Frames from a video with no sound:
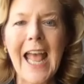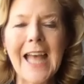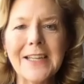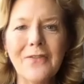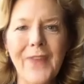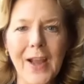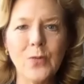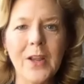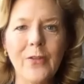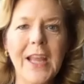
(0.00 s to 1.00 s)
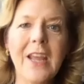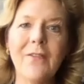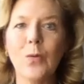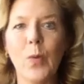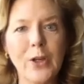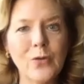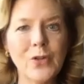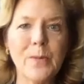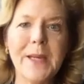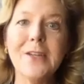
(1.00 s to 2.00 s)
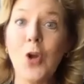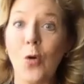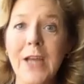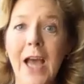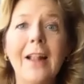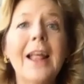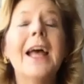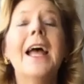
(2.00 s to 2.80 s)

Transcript: And in fact, when you think of it, what used to be Total